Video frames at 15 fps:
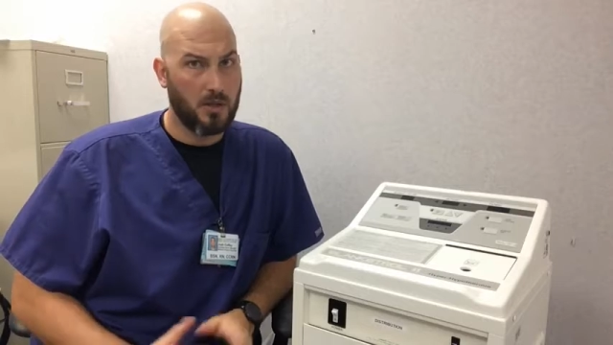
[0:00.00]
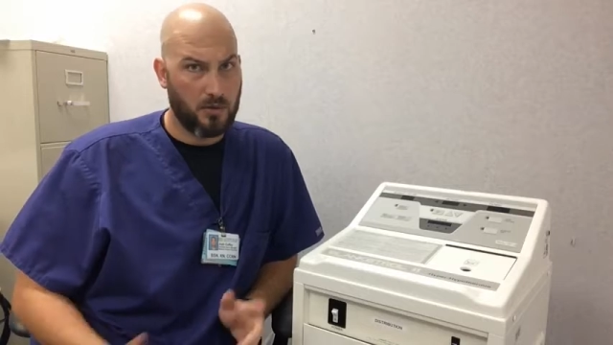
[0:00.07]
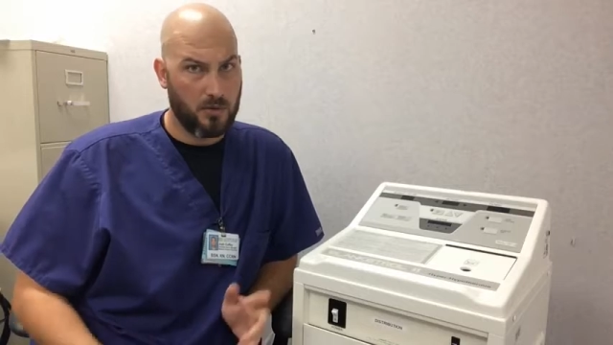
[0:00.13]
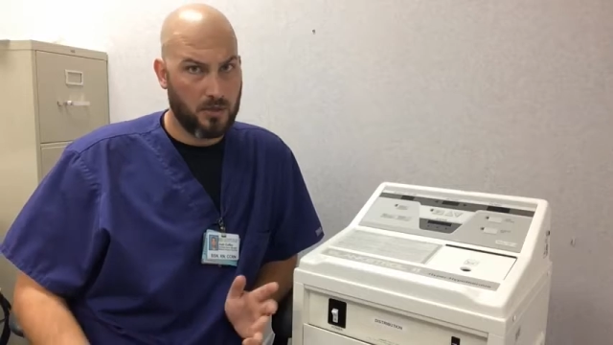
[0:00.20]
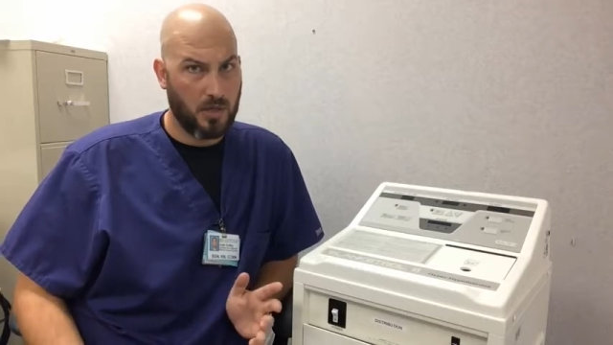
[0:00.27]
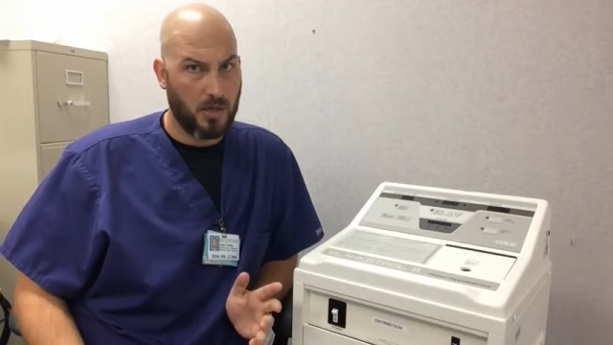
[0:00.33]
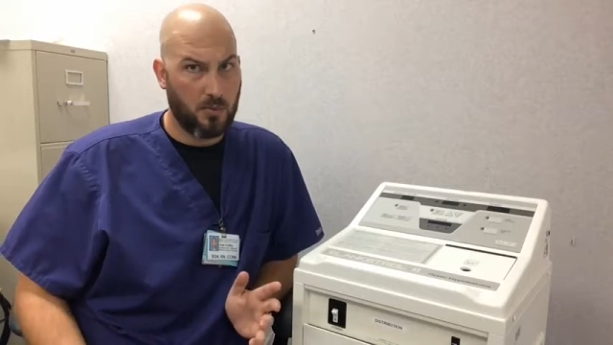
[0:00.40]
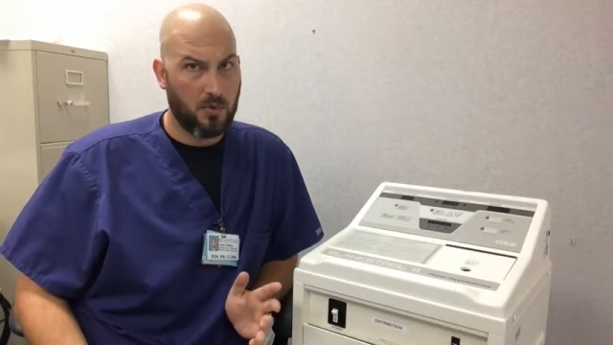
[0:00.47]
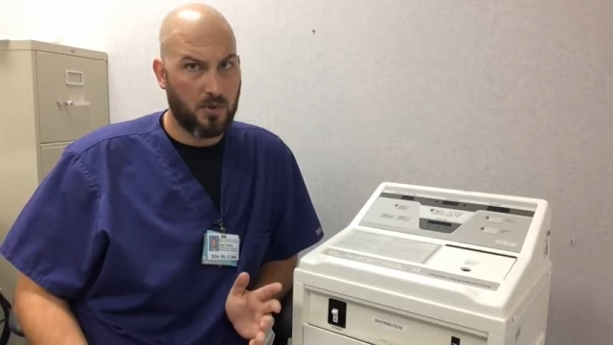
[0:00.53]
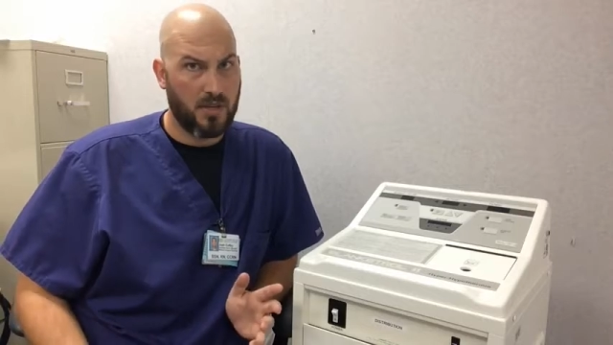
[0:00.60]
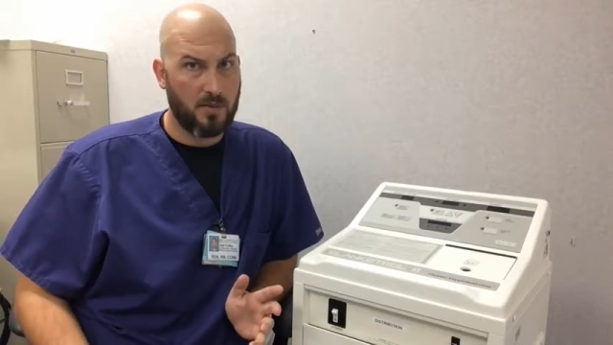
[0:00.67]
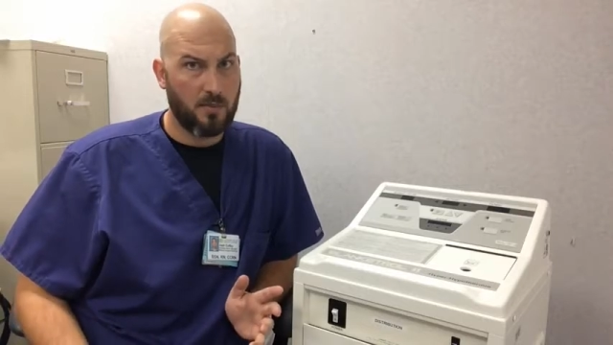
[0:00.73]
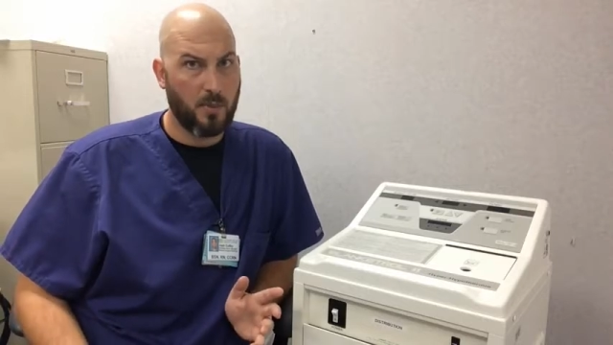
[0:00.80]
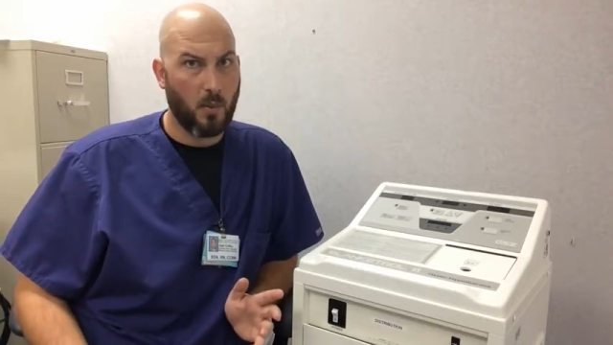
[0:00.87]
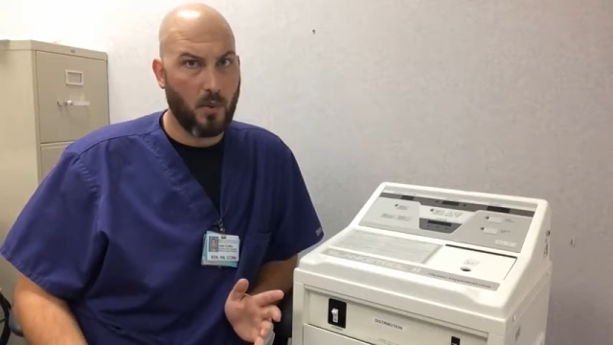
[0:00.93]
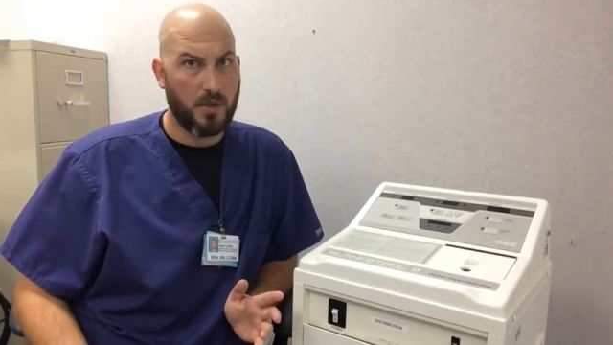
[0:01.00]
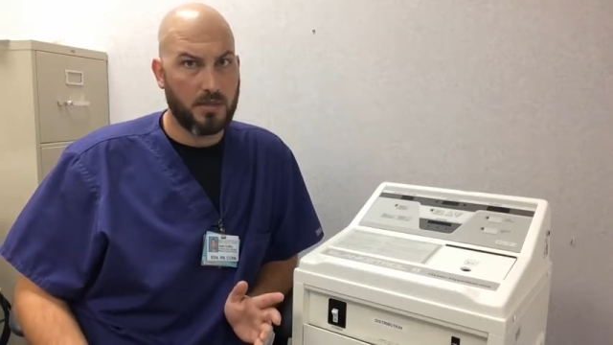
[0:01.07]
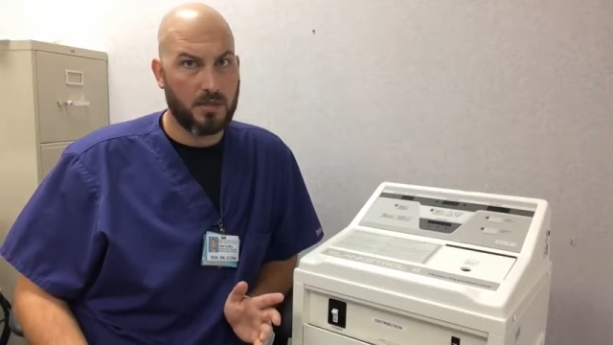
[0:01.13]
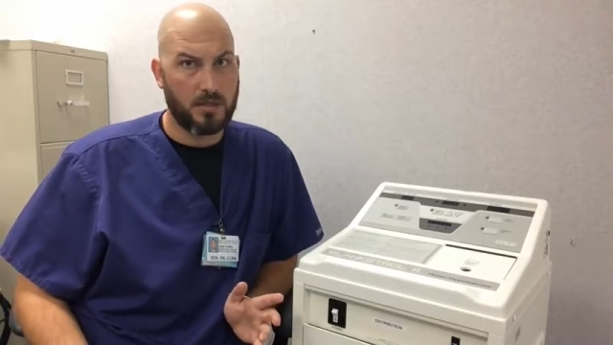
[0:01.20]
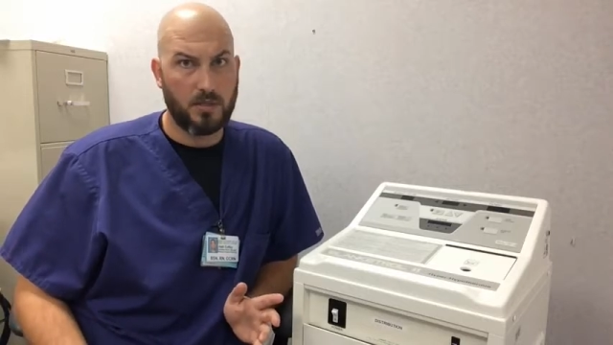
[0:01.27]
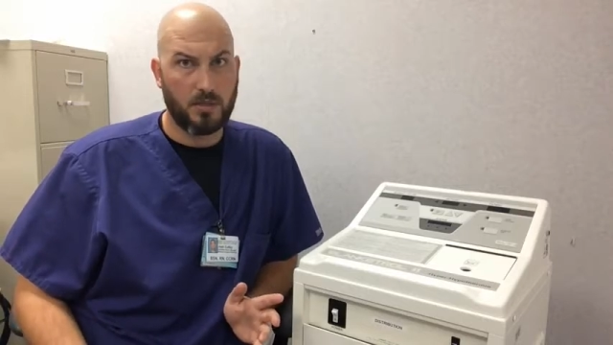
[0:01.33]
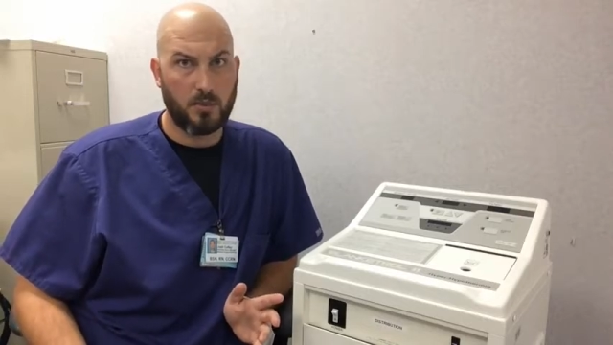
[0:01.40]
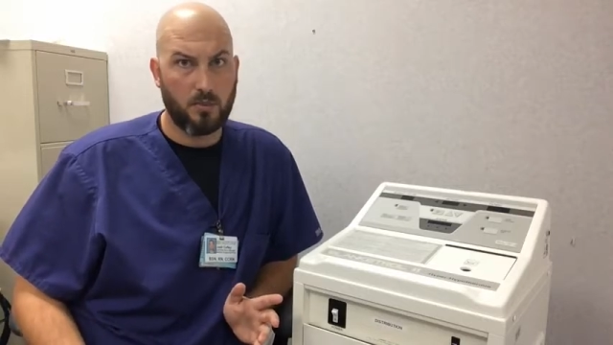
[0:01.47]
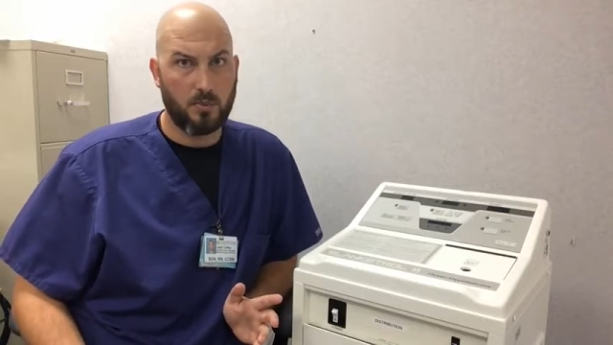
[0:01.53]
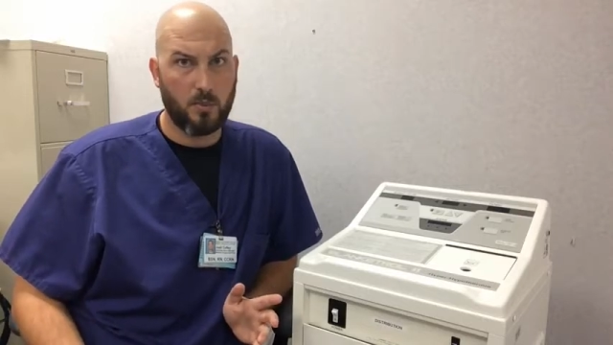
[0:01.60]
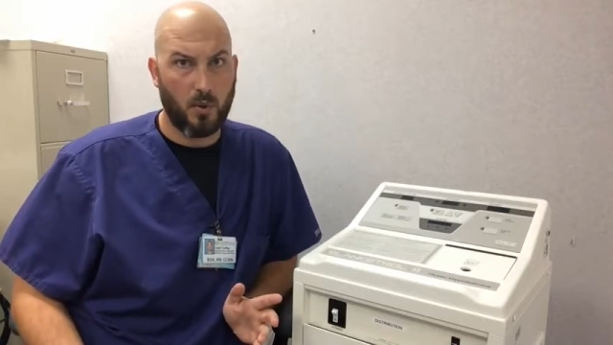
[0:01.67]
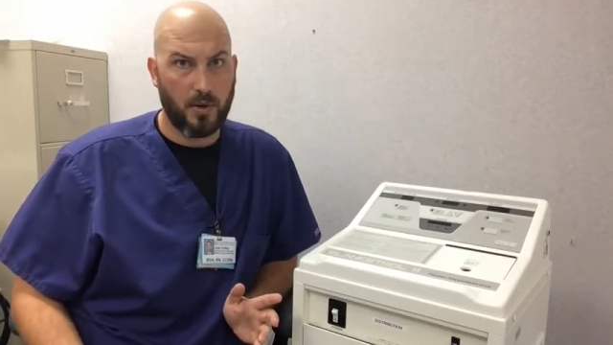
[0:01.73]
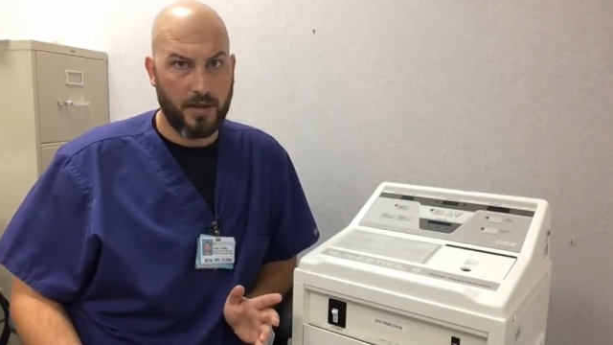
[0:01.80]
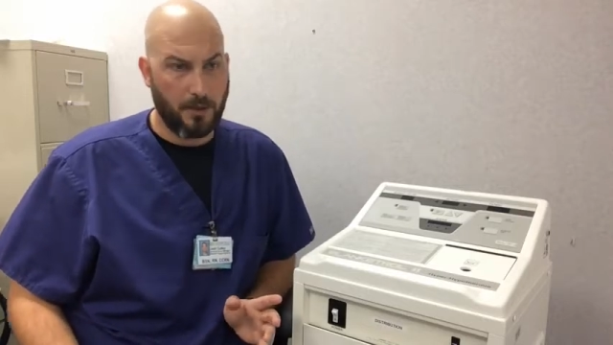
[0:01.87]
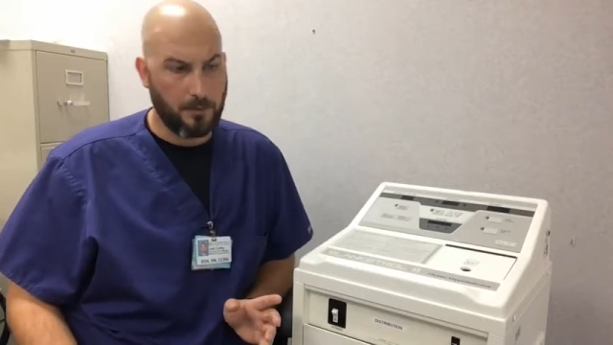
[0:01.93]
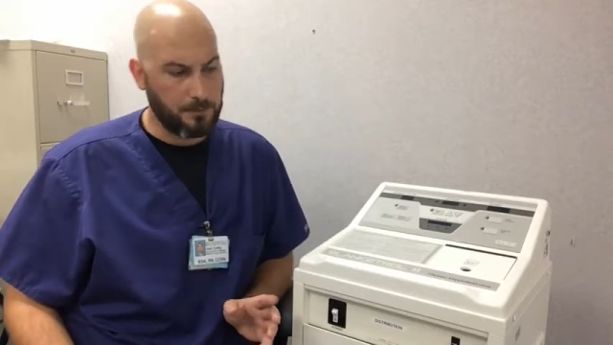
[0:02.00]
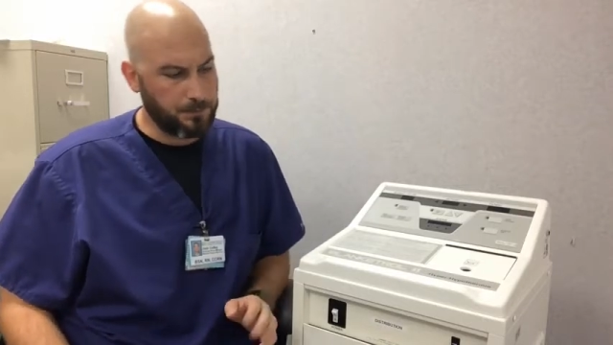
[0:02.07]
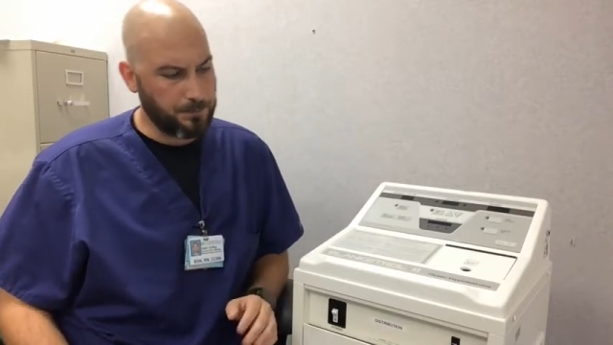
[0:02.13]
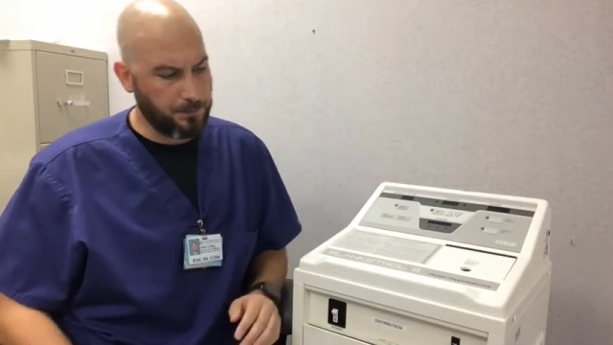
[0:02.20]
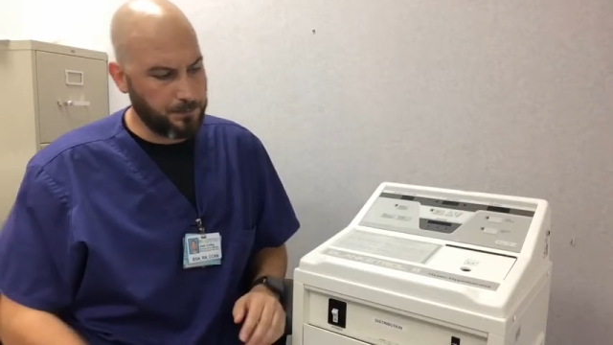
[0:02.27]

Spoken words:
there's a couple key points to point out.